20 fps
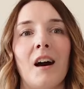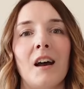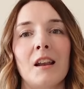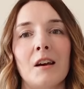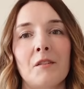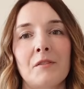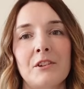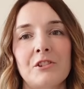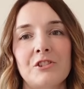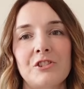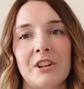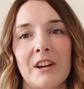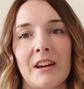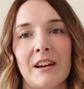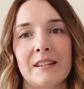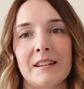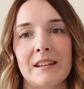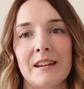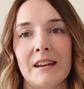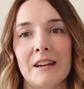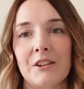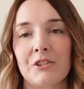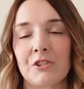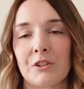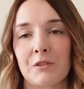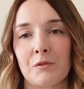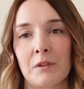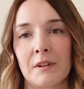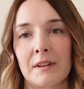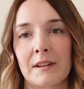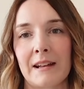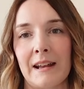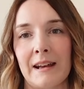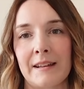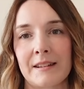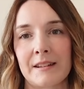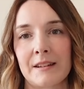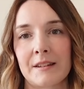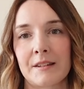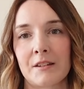I love this shirt as it is just for its
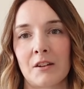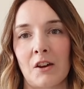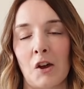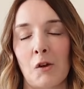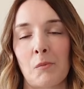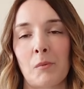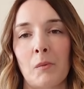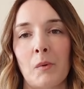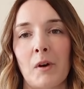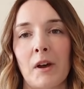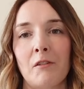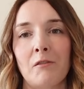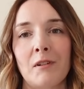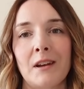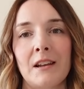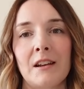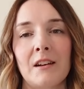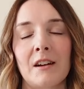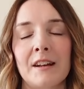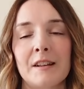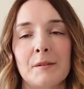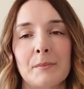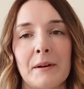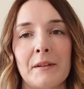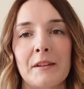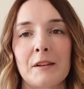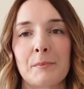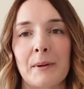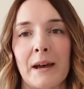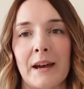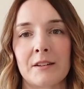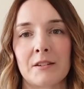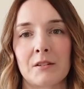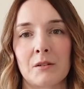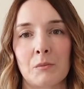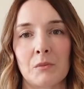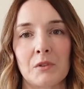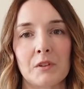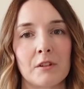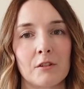classic style, but what I really liked about this
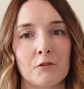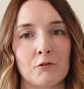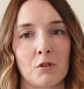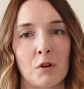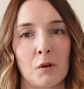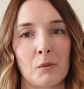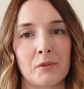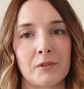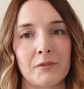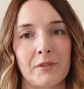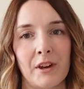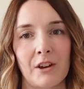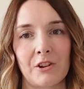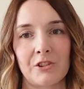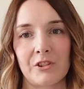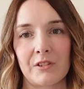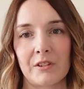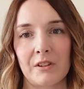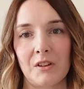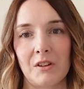pattern was the cropped version